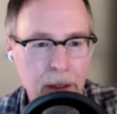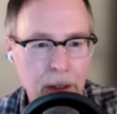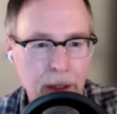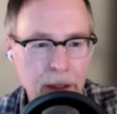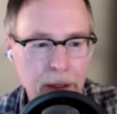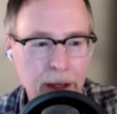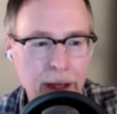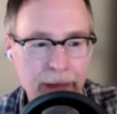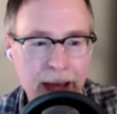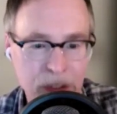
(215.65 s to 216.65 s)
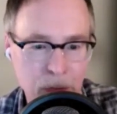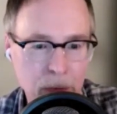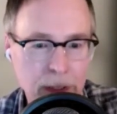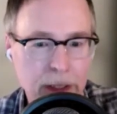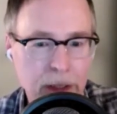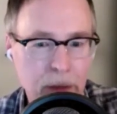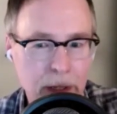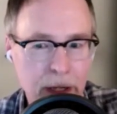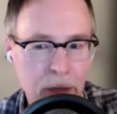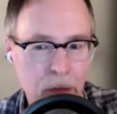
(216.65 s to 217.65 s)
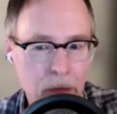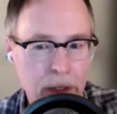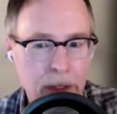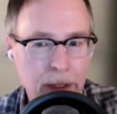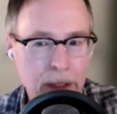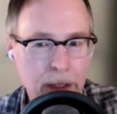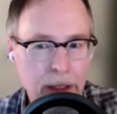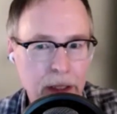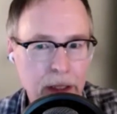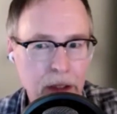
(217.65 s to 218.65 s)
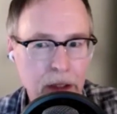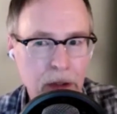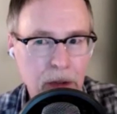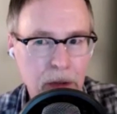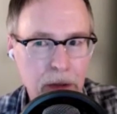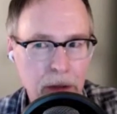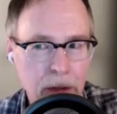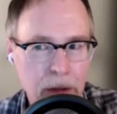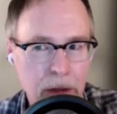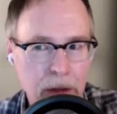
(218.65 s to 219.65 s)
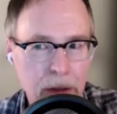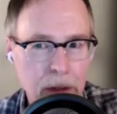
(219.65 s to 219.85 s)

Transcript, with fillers: And, uh, and that's really when I really could